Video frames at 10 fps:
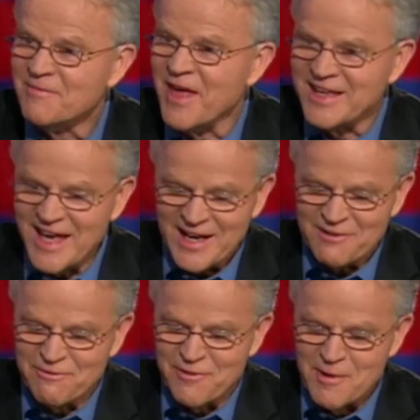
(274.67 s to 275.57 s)
They get
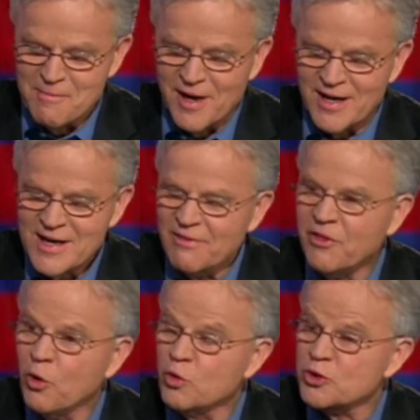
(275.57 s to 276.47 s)
it from
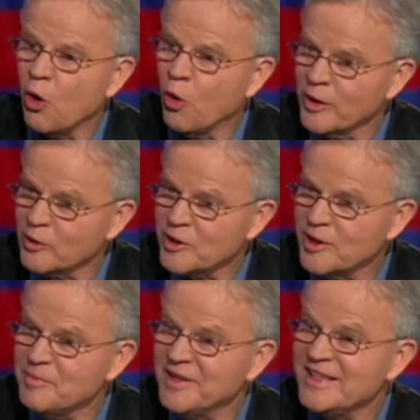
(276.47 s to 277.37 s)
those oil
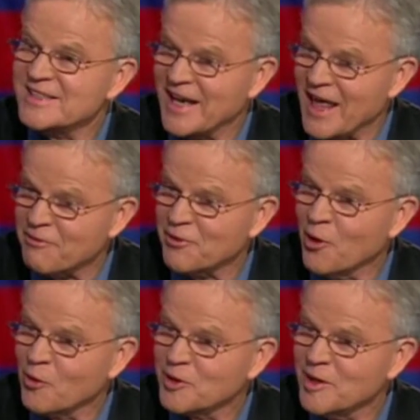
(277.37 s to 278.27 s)
companies and
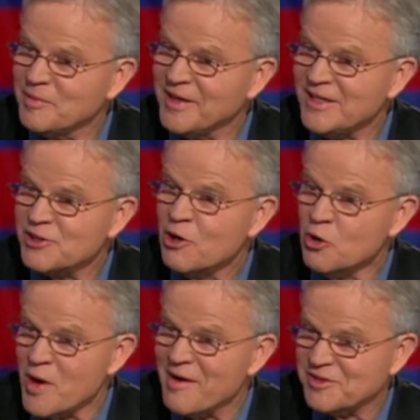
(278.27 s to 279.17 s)
ethanol companies
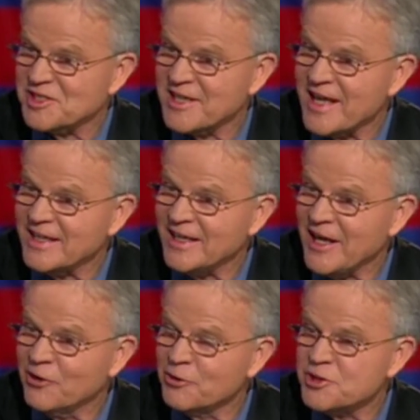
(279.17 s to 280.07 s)
who have a stake
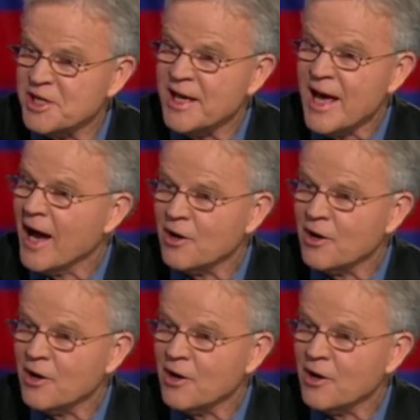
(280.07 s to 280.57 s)
in energy.